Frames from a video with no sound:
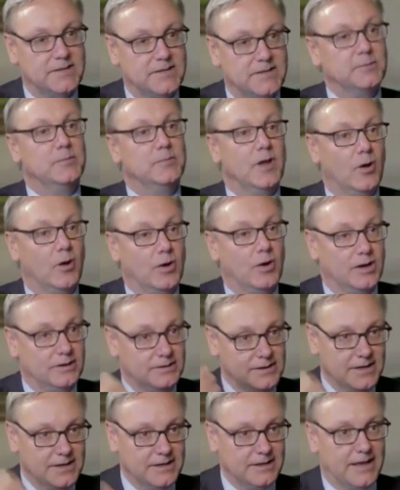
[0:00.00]
Tim
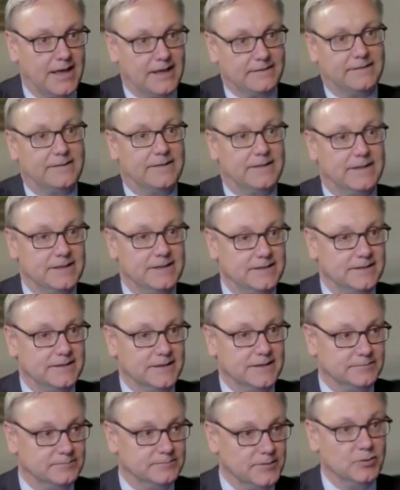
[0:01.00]
Noah at
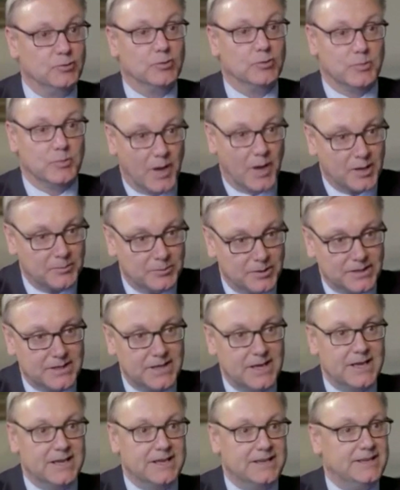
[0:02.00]
the New
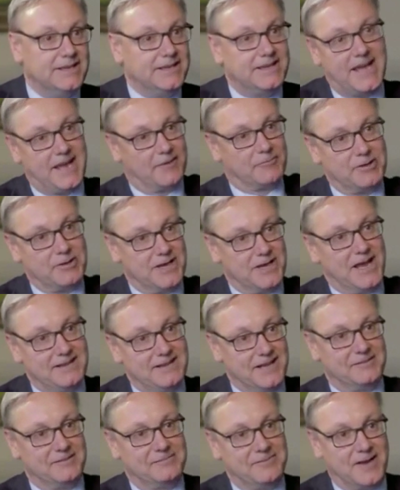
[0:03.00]
Republic, he can't really
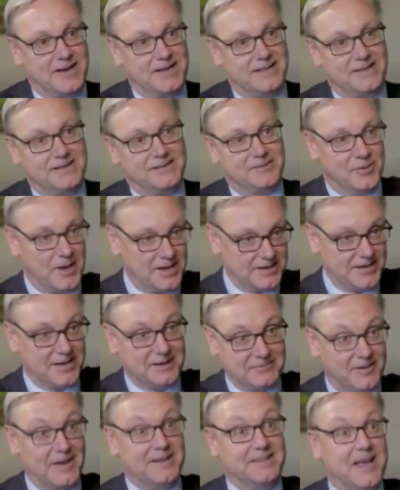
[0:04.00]
identify anything, so he
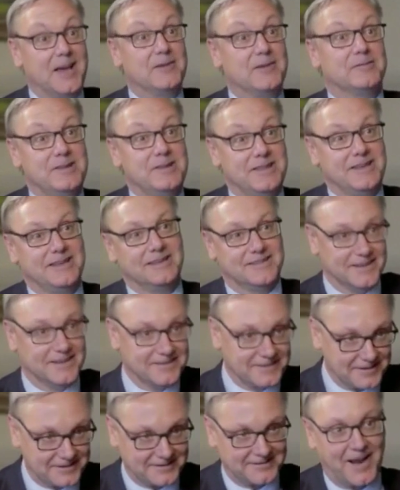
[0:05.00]
identifies everything and
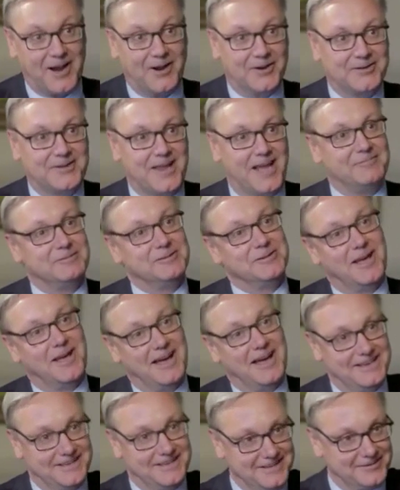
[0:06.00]
says the stars have
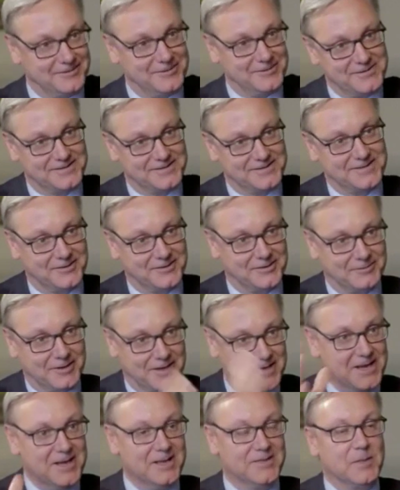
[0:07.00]
aligned. This is sort of
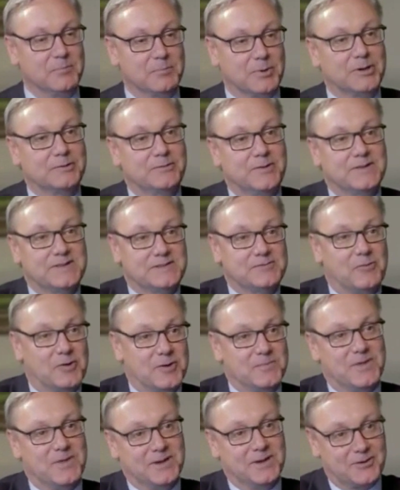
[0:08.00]
the perfect
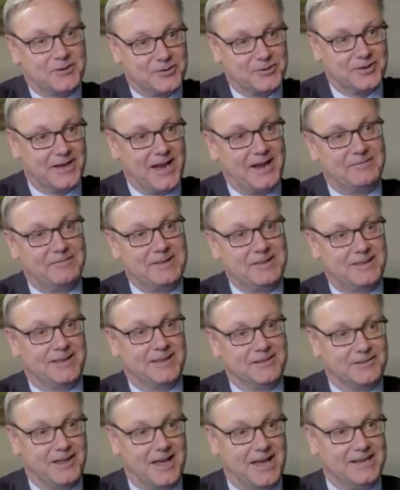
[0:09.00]
storm that occurred, that
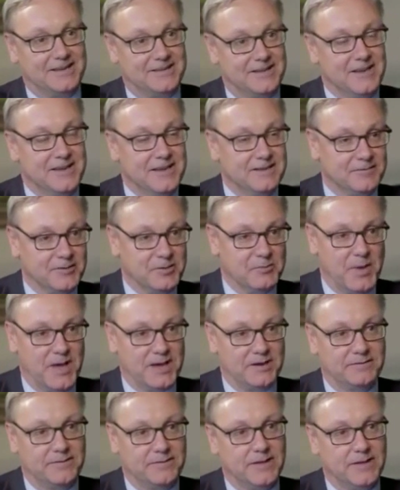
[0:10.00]
everything aligned for the
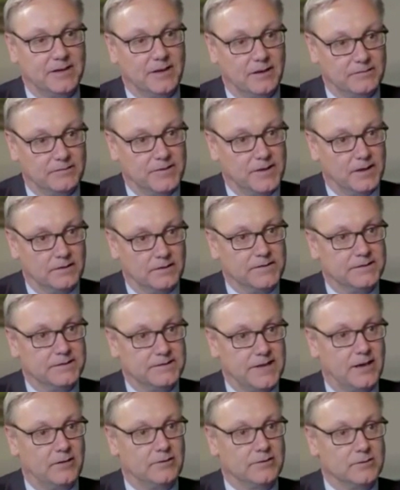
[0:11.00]
benefit of the
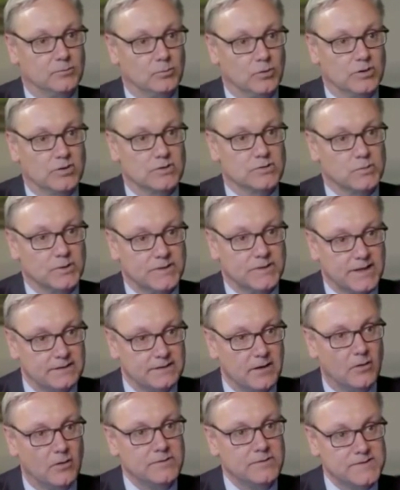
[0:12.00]
talented workers. What they
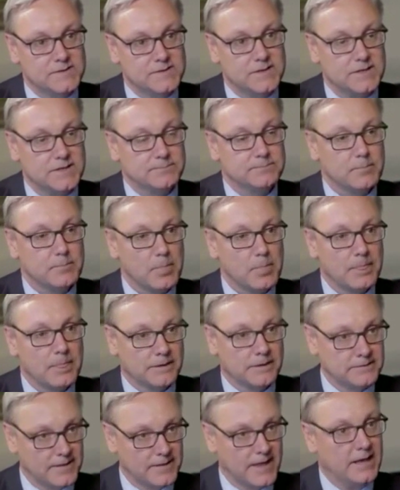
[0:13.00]
don't see
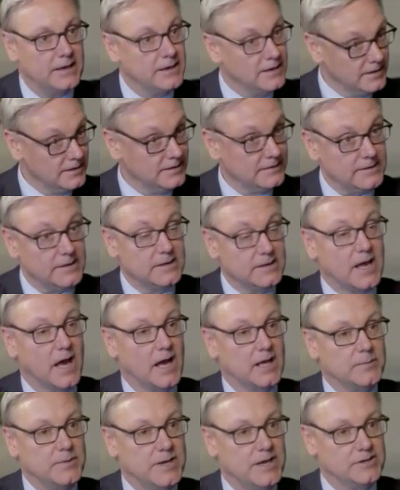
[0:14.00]
is that the
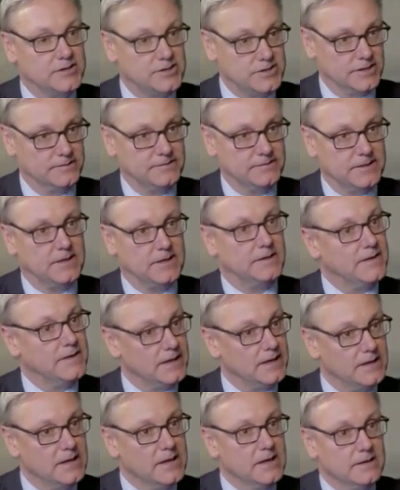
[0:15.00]
economy has shifted and
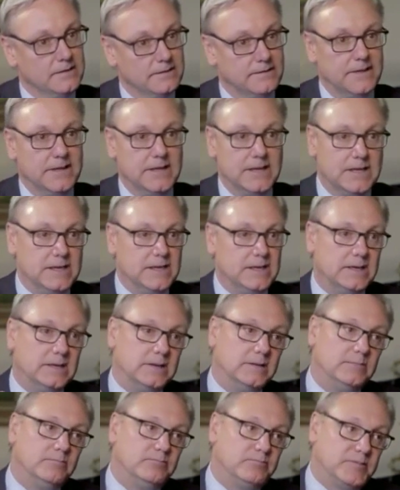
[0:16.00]
that
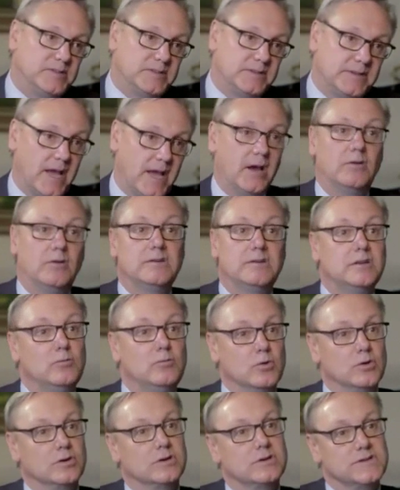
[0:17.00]
the talented
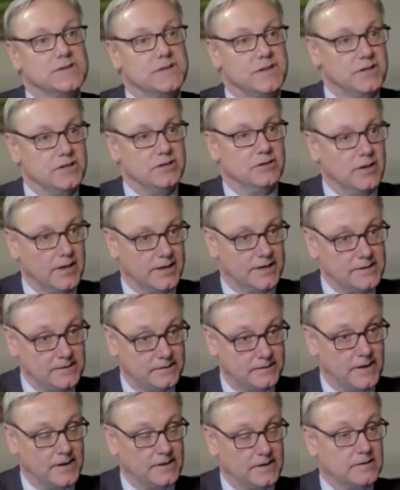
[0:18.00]
workers in the
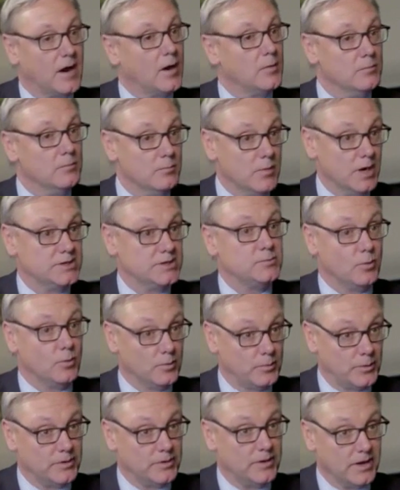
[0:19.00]
United States are much
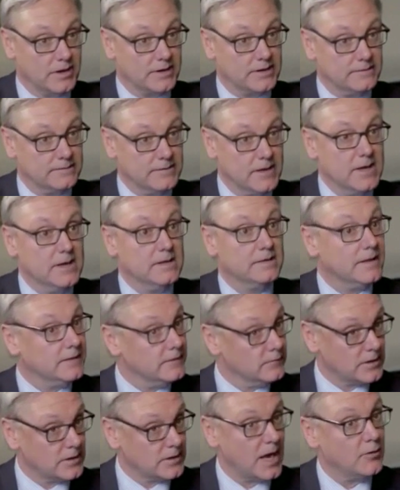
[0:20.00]
more productive
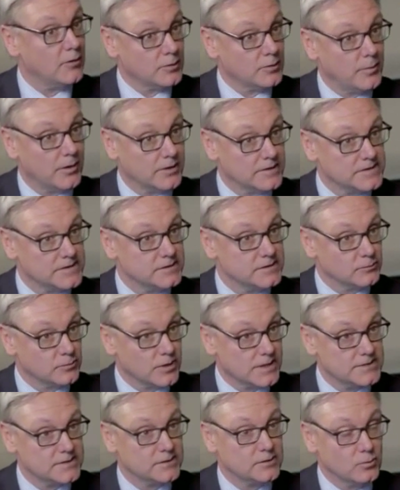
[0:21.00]
than their counterparts in the
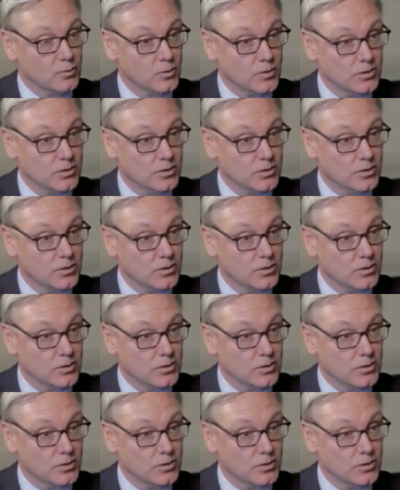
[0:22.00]
rest of the